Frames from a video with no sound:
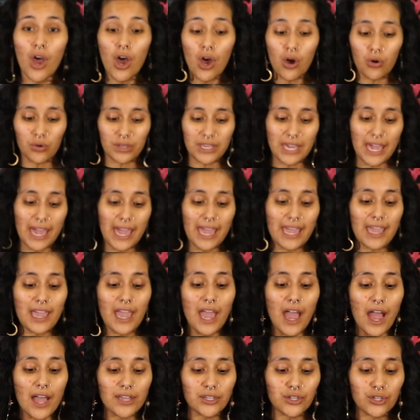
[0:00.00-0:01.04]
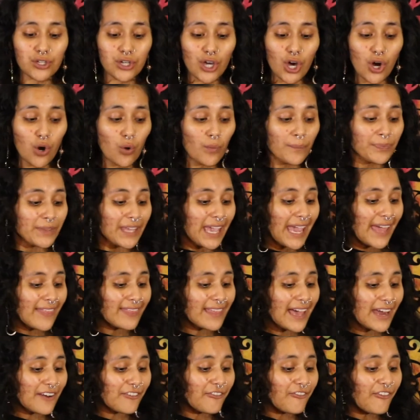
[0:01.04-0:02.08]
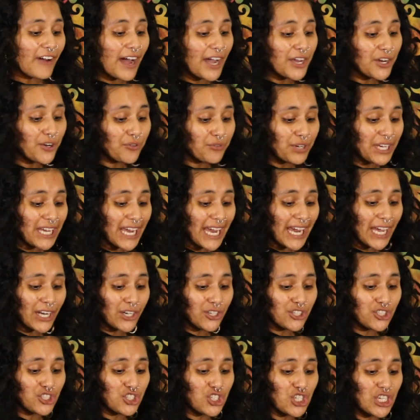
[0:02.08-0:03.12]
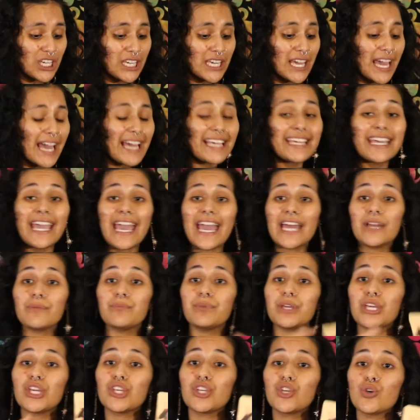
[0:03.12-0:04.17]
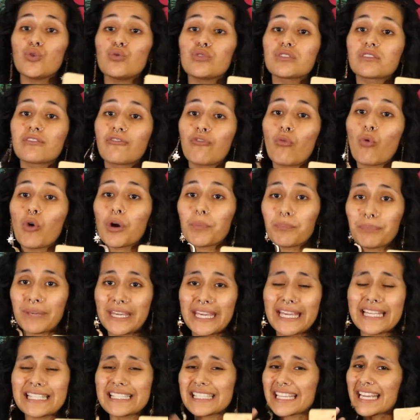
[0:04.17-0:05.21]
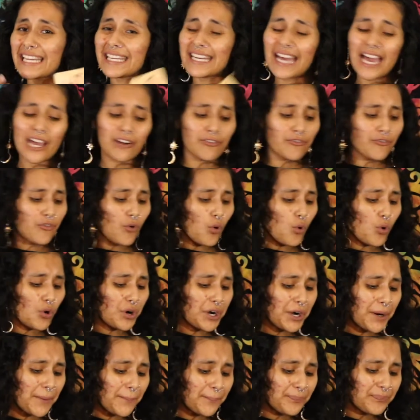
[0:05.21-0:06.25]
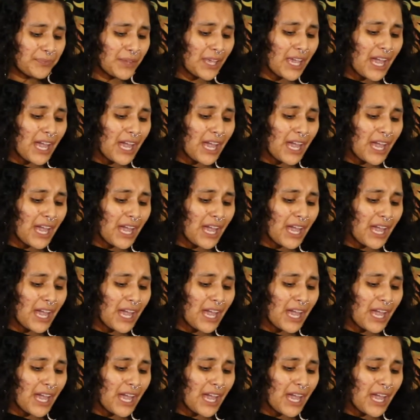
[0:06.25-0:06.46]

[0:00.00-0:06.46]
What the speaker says: Okay, you know, and that fiery energy can be used for peace and not for